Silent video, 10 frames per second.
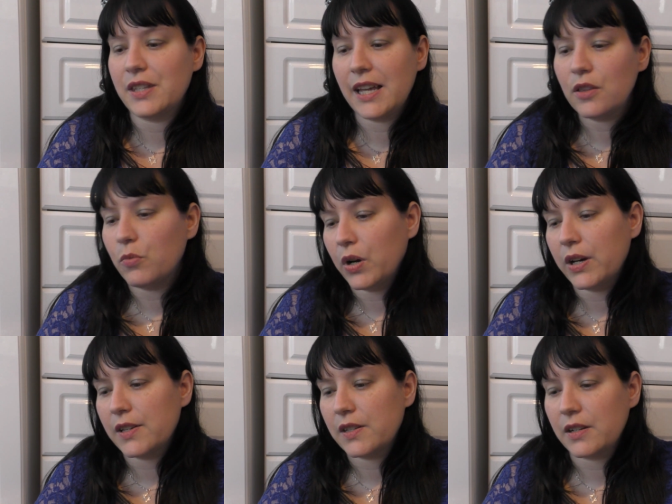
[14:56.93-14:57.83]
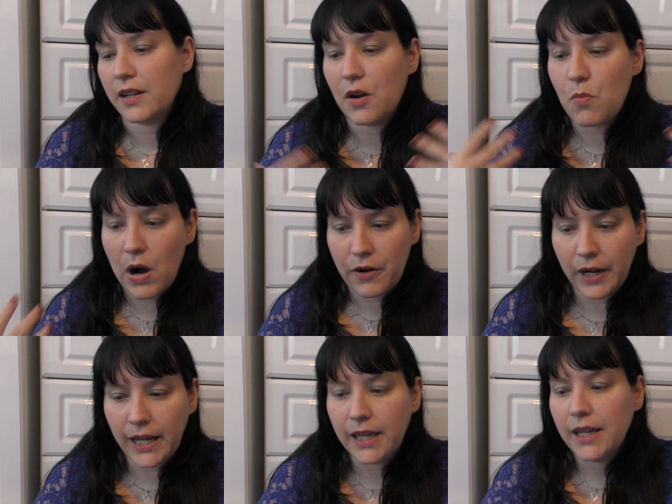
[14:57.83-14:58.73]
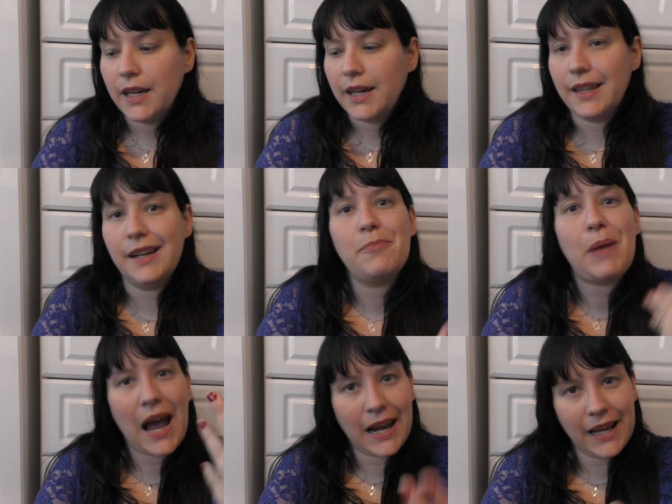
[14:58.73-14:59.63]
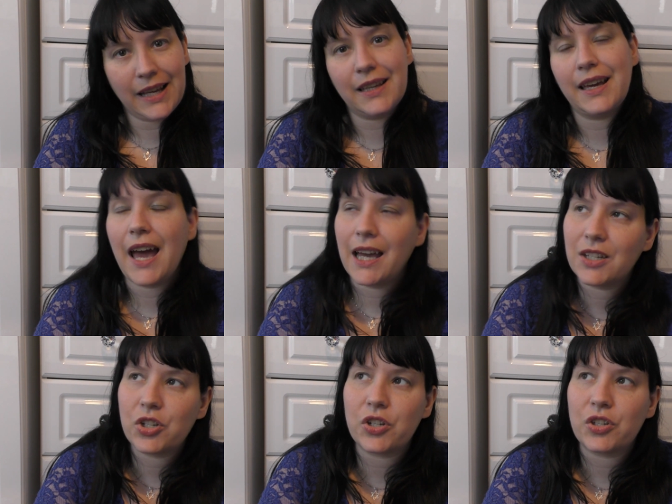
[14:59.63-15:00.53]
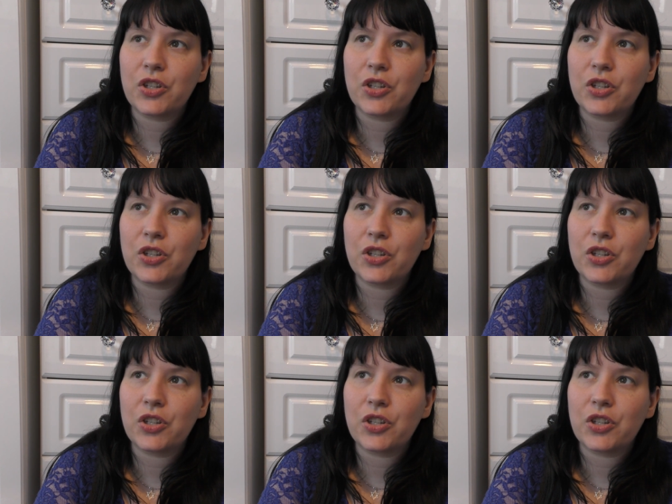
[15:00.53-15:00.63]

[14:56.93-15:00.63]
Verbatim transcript: think the worst, and then I worry and then I panic and get anxious.